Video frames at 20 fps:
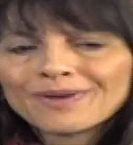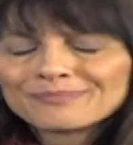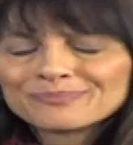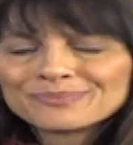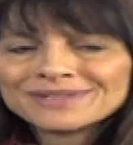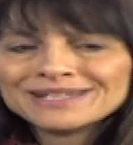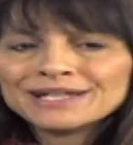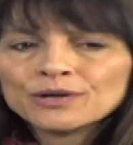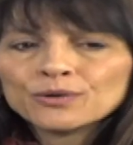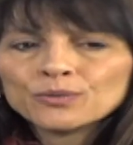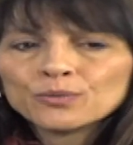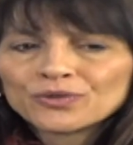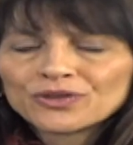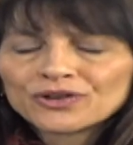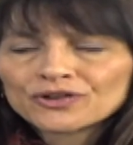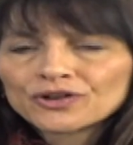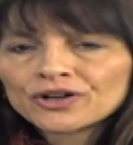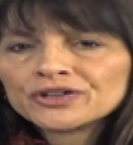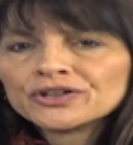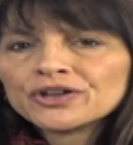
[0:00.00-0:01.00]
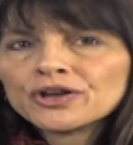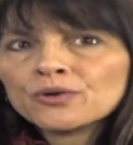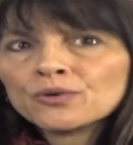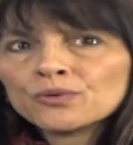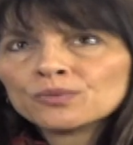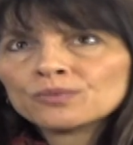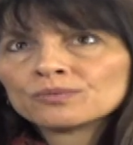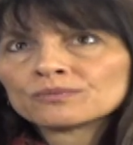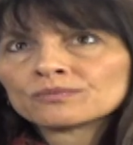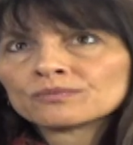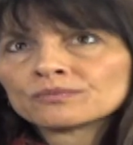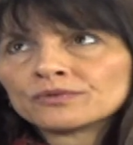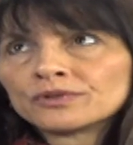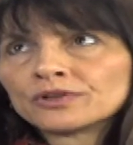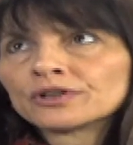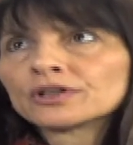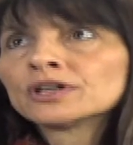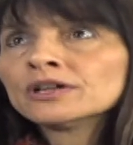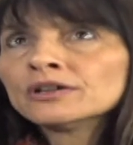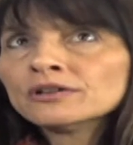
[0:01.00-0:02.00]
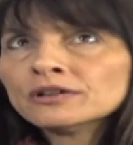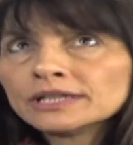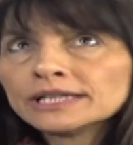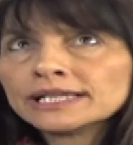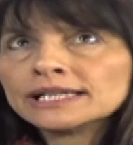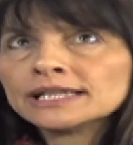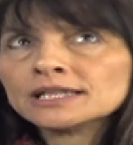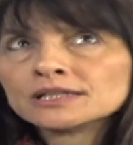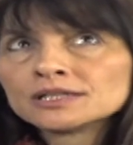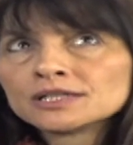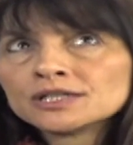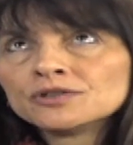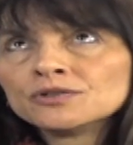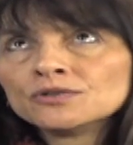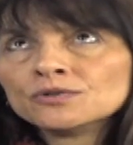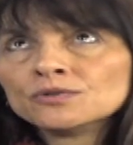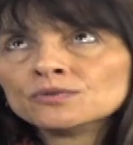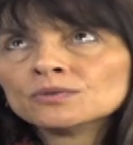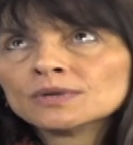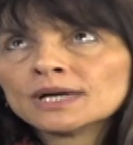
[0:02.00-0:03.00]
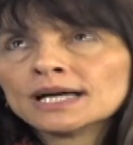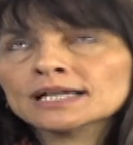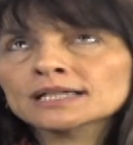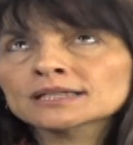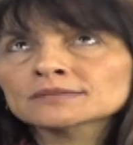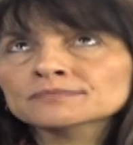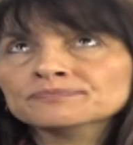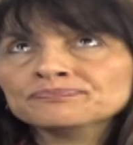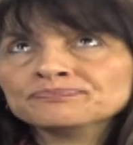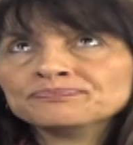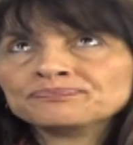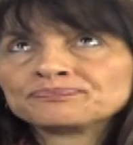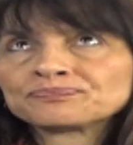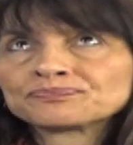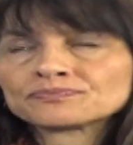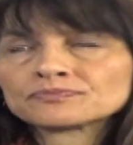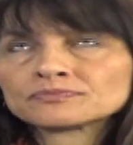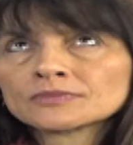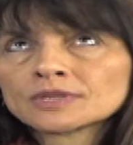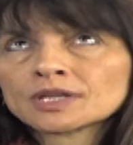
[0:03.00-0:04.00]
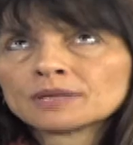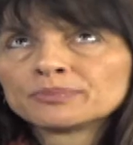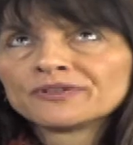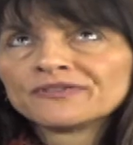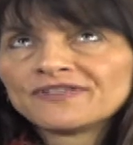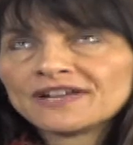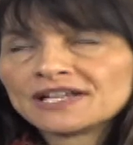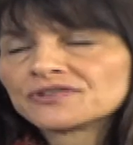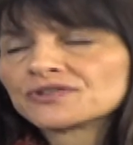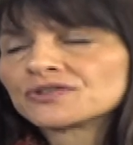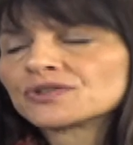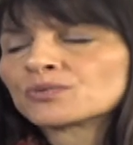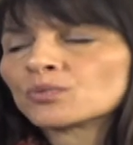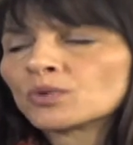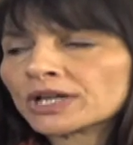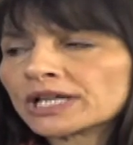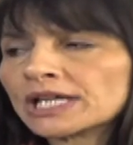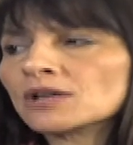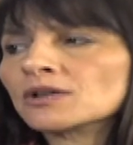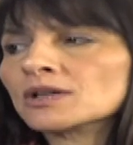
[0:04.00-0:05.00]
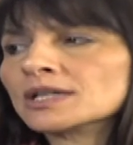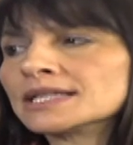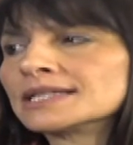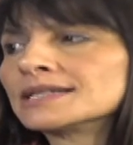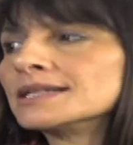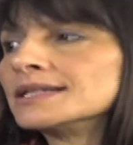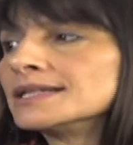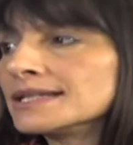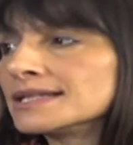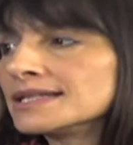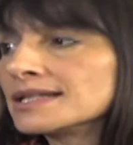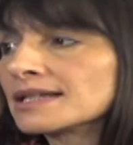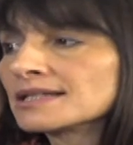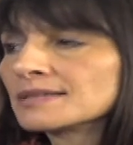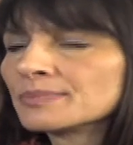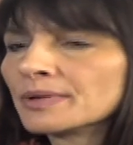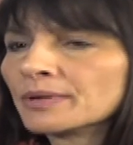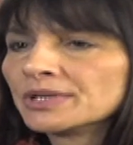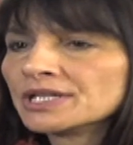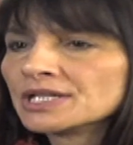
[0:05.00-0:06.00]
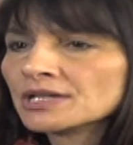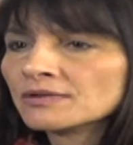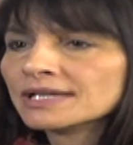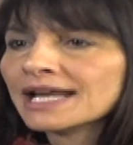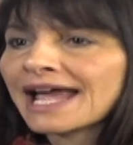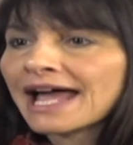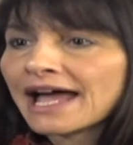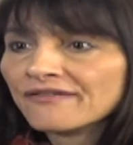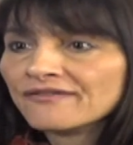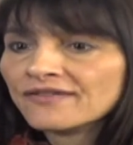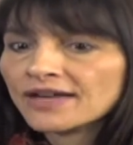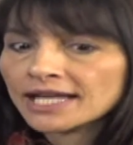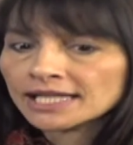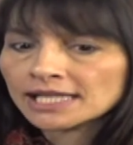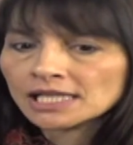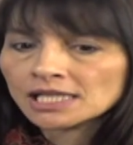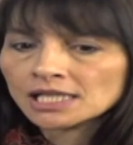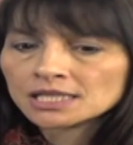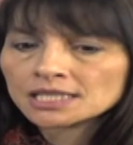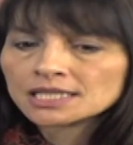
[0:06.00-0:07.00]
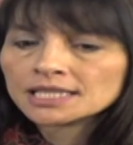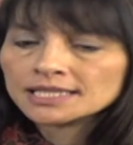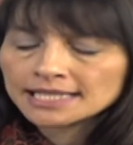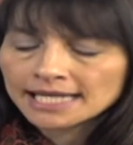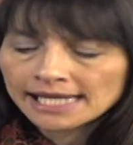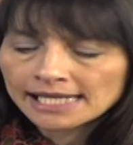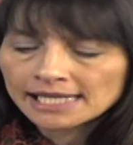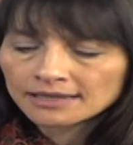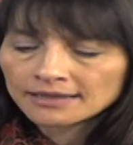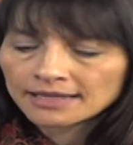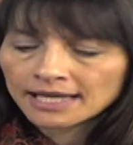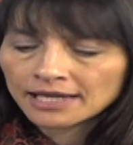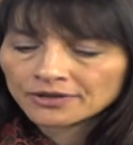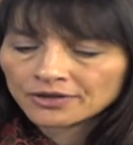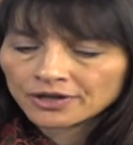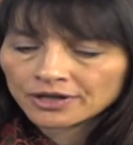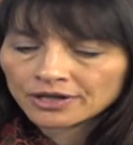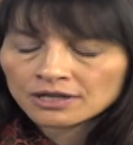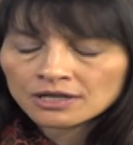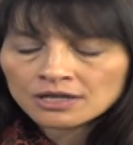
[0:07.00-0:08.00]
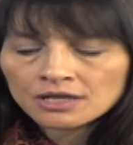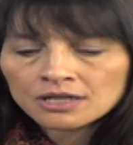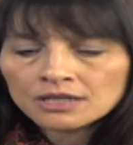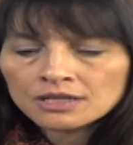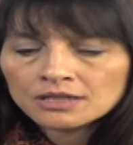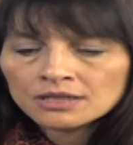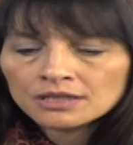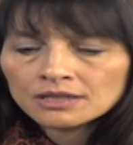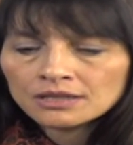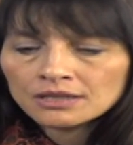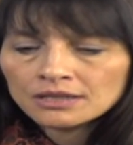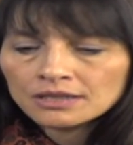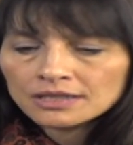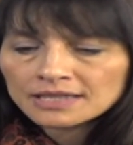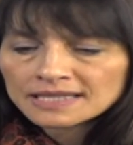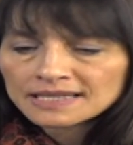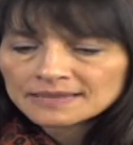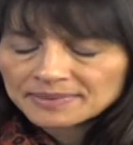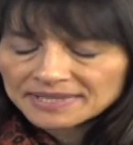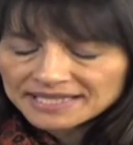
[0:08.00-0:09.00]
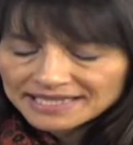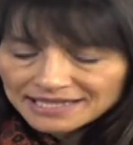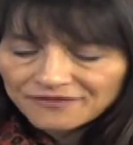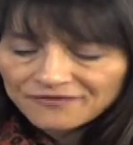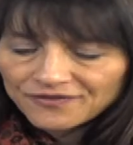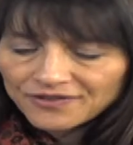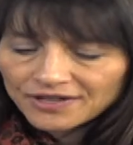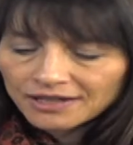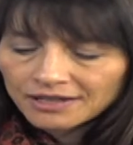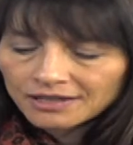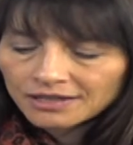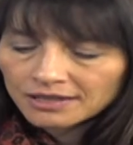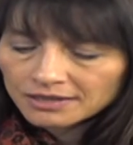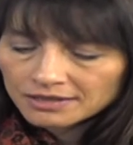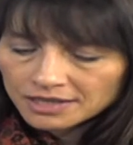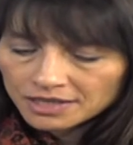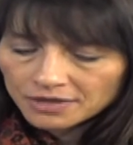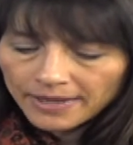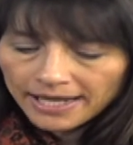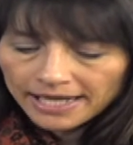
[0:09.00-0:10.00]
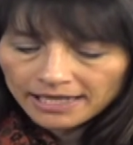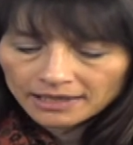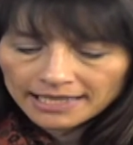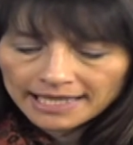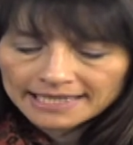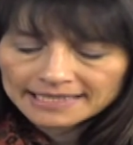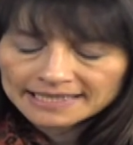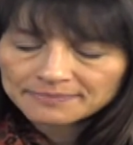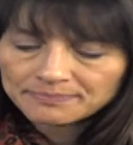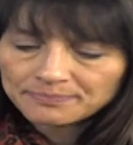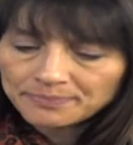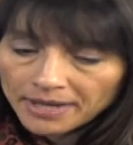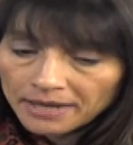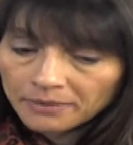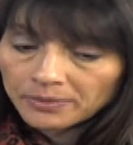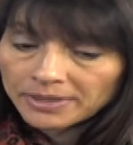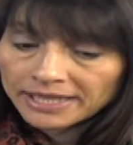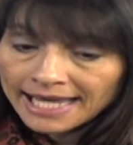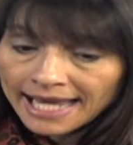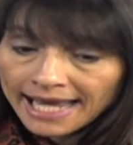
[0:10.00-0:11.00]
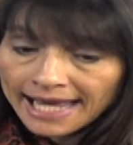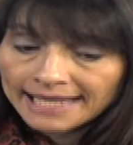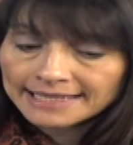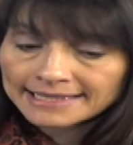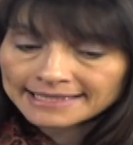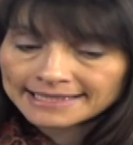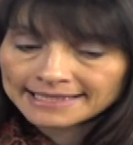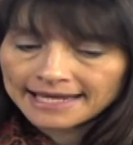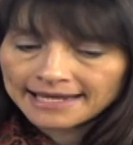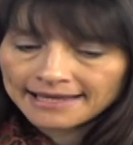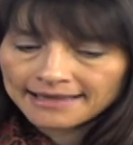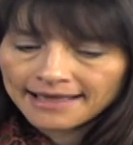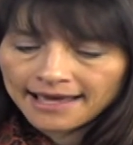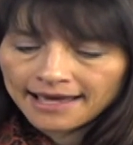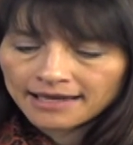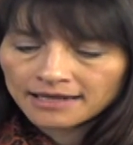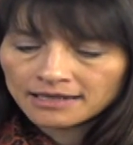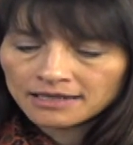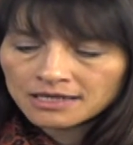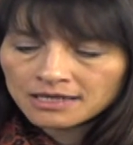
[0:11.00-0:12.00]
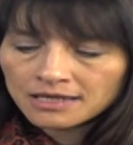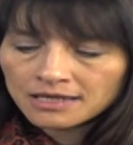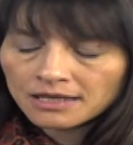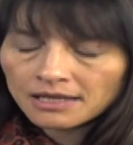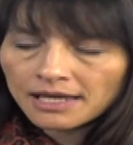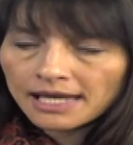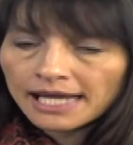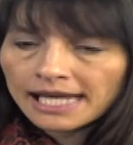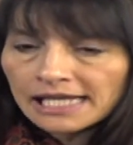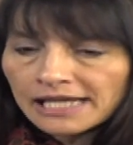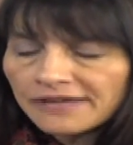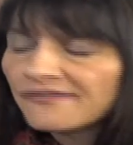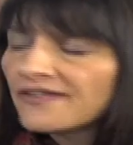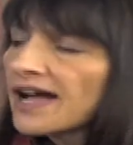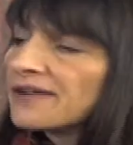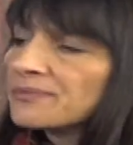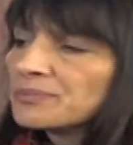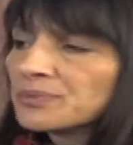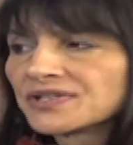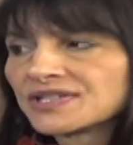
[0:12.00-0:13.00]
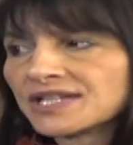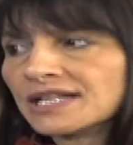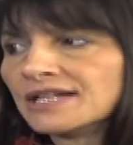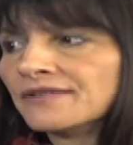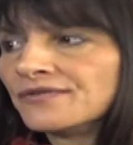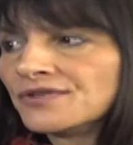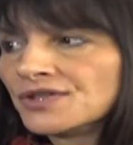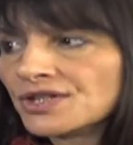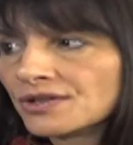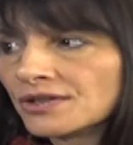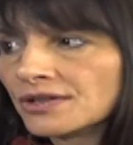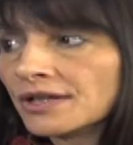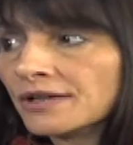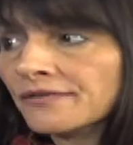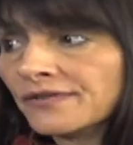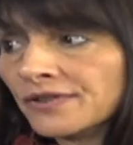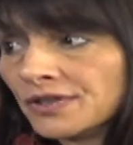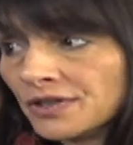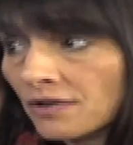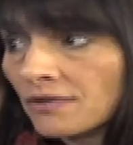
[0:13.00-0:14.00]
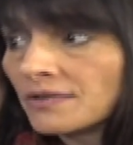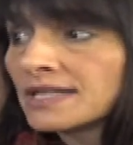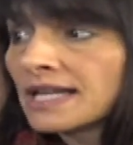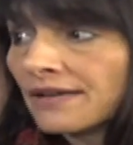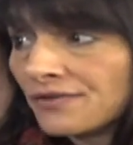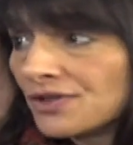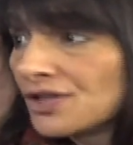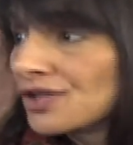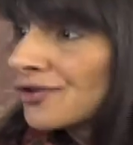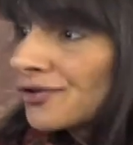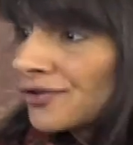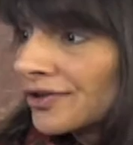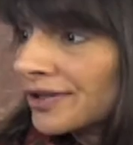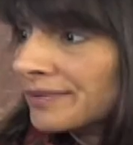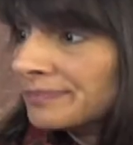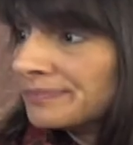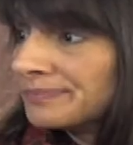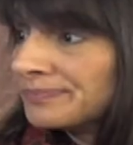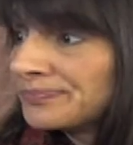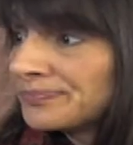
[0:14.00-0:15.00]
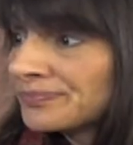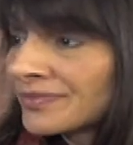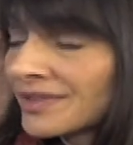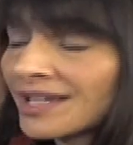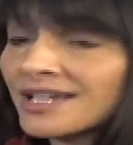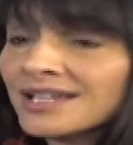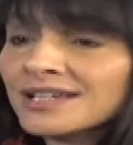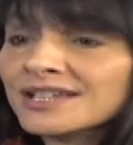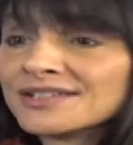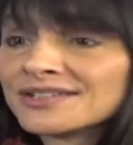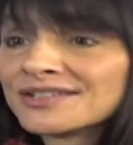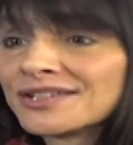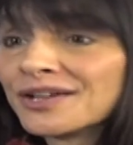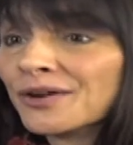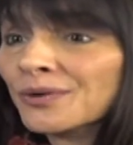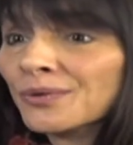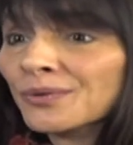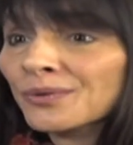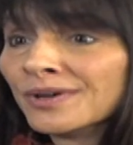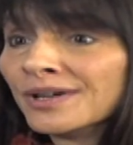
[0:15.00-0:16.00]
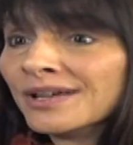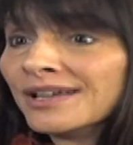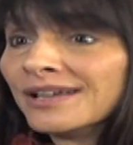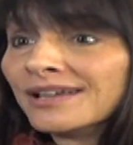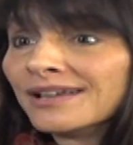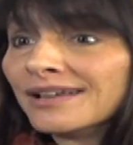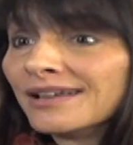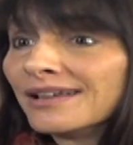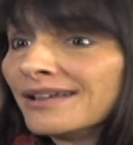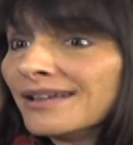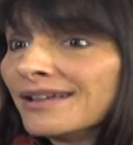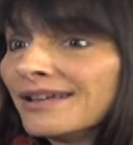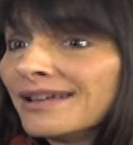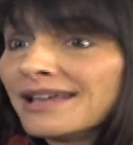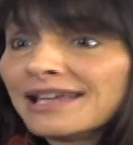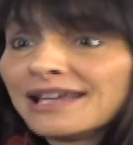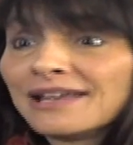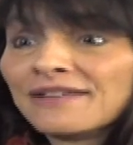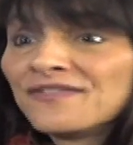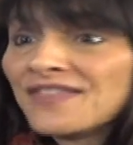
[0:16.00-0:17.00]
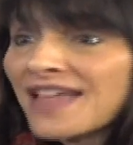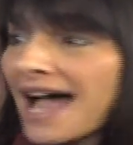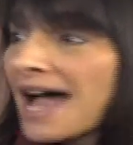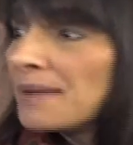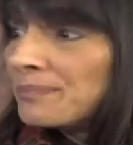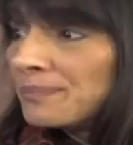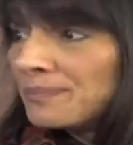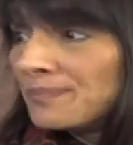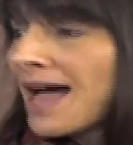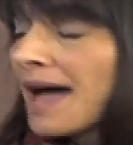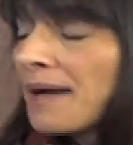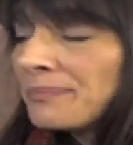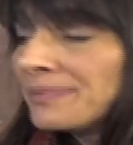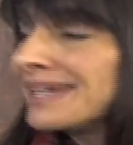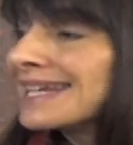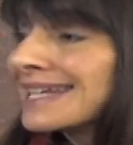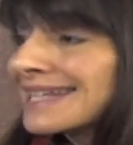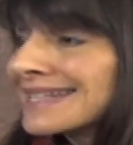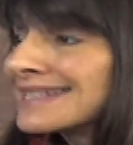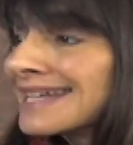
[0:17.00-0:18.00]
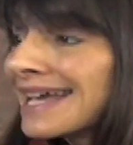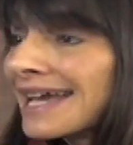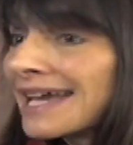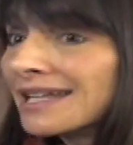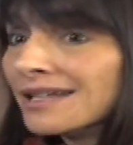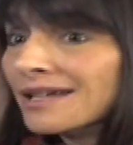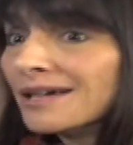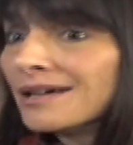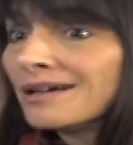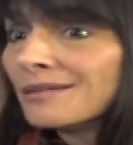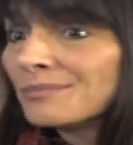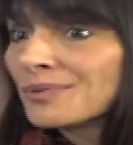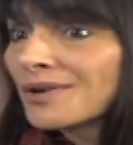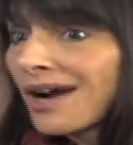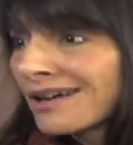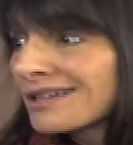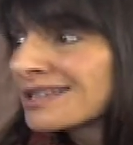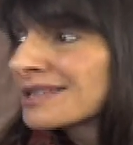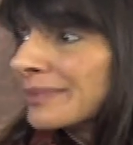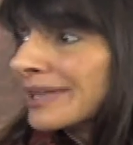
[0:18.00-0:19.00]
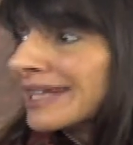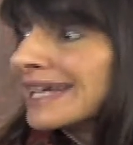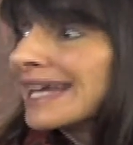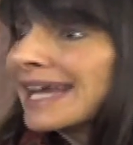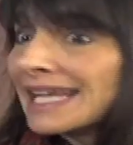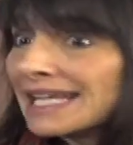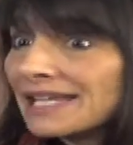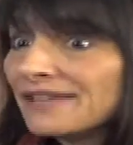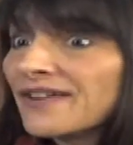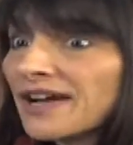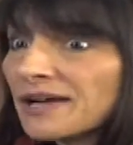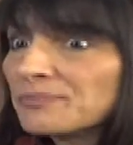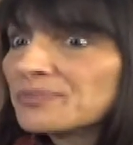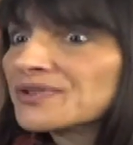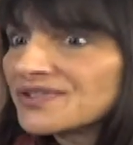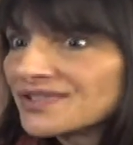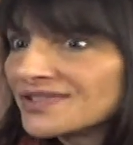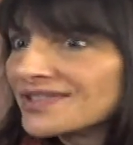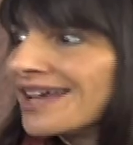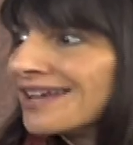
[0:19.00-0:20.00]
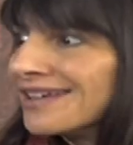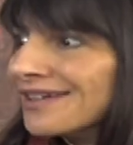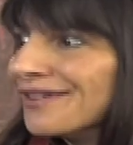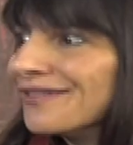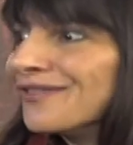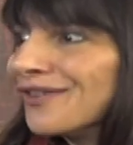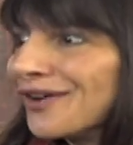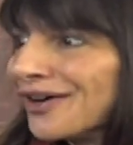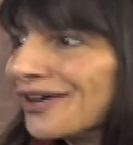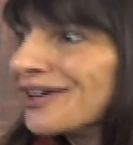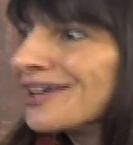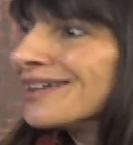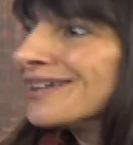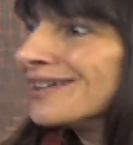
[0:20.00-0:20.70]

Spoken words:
there are currently 2 professors working on statistics, but we don't have any to date that are specific to ALS. But we can say that 85% of adults have children. So, if that being said, approximately 85% of our